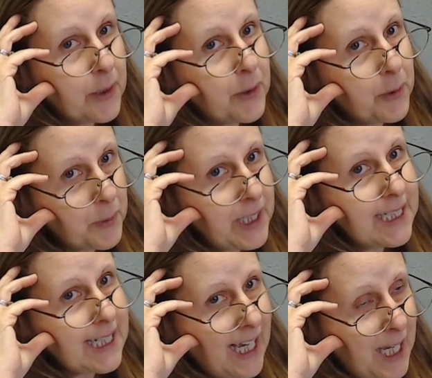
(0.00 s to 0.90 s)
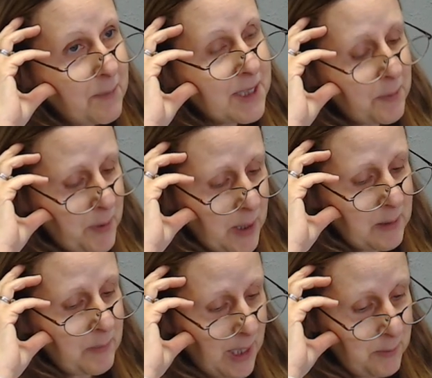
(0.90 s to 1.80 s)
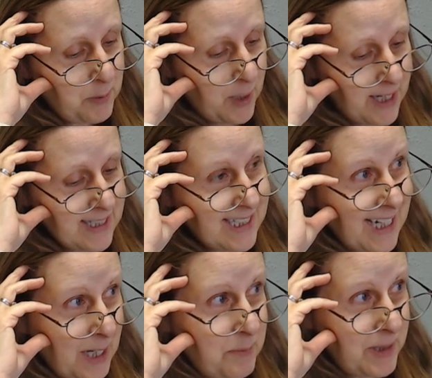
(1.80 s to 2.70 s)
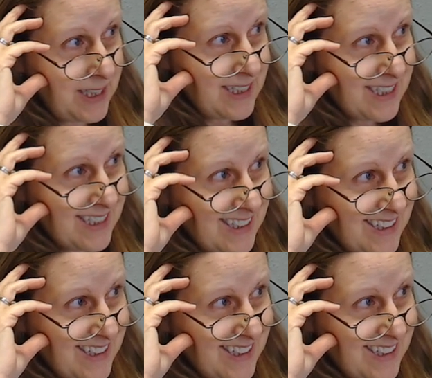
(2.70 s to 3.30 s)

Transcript: three times upon my breast I beat.